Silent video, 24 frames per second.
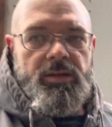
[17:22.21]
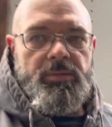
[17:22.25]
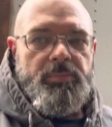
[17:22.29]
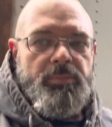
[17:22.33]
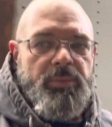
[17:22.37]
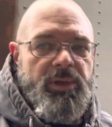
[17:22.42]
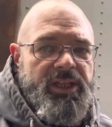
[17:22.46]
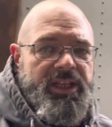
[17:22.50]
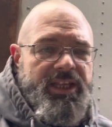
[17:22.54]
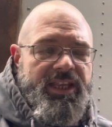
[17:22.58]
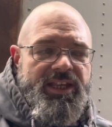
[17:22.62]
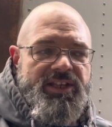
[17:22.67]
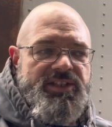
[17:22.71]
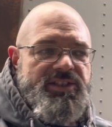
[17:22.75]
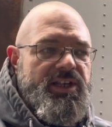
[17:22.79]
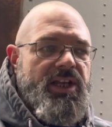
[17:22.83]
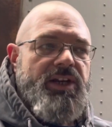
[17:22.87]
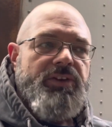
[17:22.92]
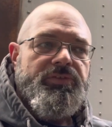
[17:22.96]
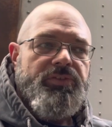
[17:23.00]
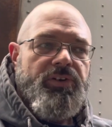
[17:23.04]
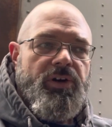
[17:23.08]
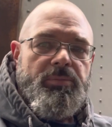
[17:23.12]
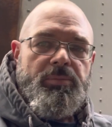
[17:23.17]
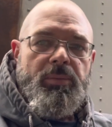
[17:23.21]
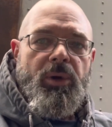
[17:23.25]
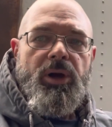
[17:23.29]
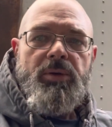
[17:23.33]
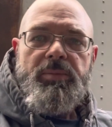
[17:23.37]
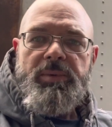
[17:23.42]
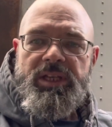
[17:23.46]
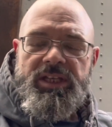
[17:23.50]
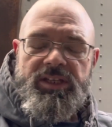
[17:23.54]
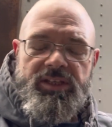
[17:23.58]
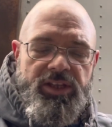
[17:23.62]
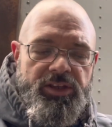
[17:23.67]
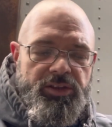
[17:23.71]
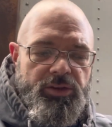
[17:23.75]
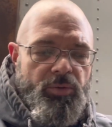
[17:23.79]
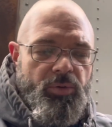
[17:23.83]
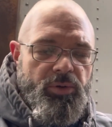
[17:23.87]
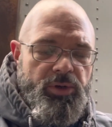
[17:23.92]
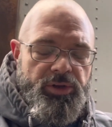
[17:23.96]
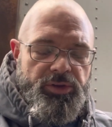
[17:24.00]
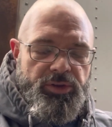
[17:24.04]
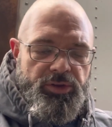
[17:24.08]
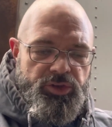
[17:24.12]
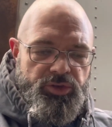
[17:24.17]
But like I said, for a moment, neither
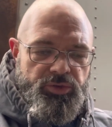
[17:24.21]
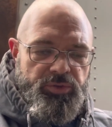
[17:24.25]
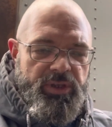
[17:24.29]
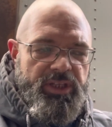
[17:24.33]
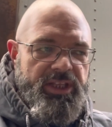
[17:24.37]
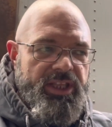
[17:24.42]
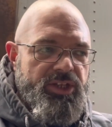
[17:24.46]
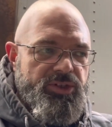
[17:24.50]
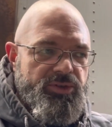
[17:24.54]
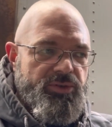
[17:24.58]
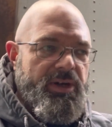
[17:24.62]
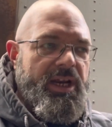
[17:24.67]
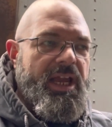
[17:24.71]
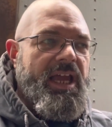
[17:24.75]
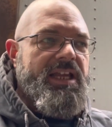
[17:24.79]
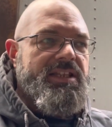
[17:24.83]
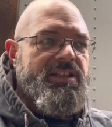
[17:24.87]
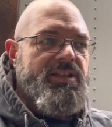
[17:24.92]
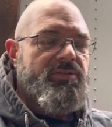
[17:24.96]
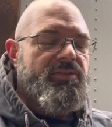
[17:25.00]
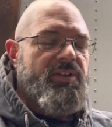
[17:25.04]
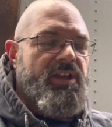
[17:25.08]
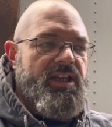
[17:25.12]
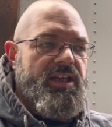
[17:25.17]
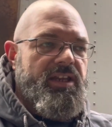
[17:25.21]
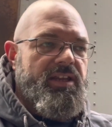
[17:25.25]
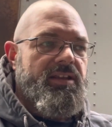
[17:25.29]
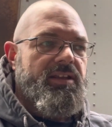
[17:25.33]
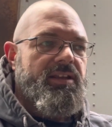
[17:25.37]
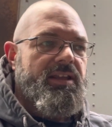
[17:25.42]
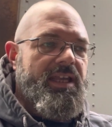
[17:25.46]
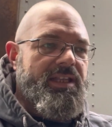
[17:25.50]
one of those relays were activating.